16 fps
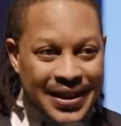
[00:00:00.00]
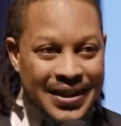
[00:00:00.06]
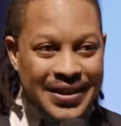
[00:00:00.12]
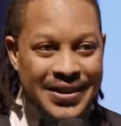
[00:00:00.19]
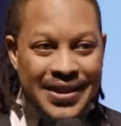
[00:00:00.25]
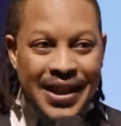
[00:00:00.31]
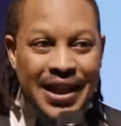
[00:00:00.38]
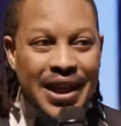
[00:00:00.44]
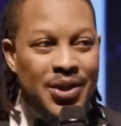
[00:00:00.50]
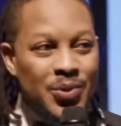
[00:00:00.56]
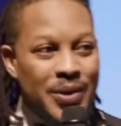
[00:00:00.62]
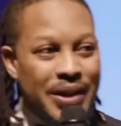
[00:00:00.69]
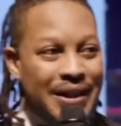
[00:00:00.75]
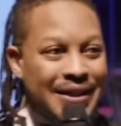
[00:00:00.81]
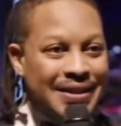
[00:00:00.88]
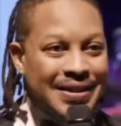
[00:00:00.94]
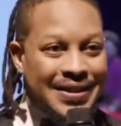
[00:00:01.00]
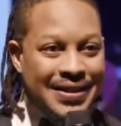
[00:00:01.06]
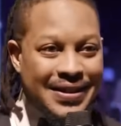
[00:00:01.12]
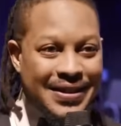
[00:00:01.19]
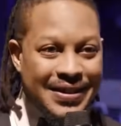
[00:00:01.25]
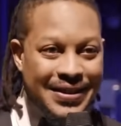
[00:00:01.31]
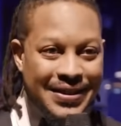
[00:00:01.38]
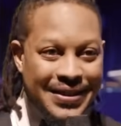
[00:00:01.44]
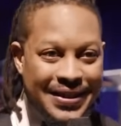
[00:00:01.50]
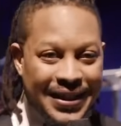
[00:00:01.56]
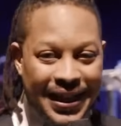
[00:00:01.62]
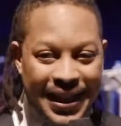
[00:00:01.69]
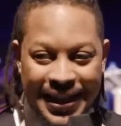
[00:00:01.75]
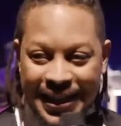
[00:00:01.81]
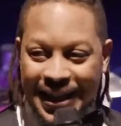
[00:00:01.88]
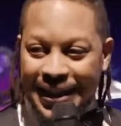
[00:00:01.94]
chicken wings
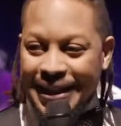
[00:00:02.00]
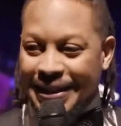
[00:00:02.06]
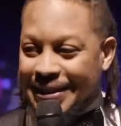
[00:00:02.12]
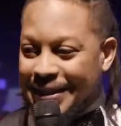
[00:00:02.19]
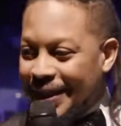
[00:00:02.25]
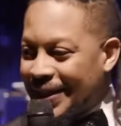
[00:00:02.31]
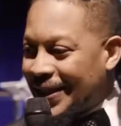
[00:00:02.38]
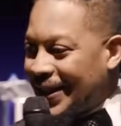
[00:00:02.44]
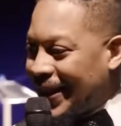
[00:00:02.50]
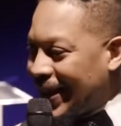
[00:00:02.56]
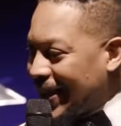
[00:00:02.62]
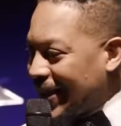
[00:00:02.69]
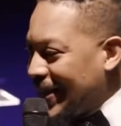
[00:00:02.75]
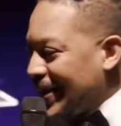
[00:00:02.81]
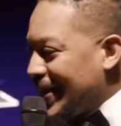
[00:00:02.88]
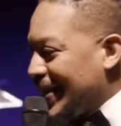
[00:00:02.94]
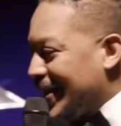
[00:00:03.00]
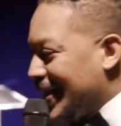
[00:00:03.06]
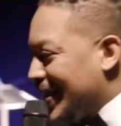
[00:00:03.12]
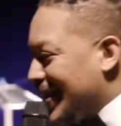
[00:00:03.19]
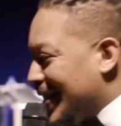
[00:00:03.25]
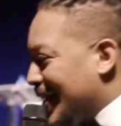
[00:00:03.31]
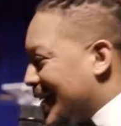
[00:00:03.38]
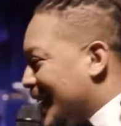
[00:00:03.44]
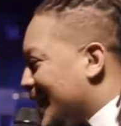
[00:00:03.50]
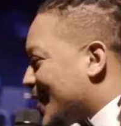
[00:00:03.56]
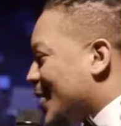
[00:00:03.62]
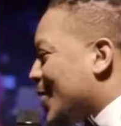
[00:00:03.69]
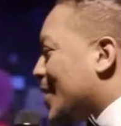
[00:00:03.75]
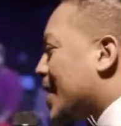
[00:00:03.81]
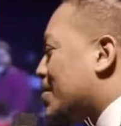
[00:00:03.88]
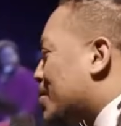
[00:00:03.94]
and get a turkey leg. It's
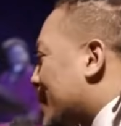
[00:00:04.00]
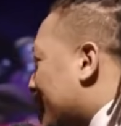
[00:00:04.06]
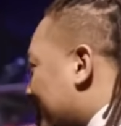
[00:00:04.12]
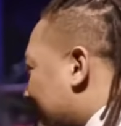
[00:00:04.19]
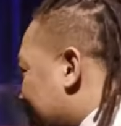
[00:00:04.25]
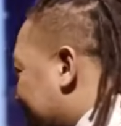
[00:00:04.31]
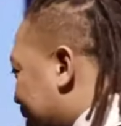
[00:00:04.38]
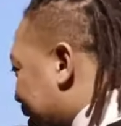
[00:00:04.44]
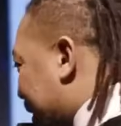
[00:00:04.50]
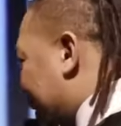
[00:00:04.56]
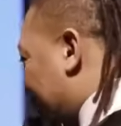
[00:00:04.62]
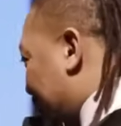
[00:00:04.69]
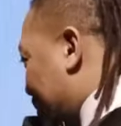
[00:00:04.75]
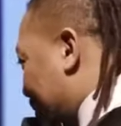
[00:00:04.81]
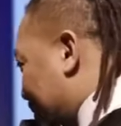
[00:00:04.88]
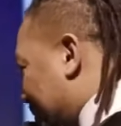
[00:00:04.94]
not a pyramid scheme.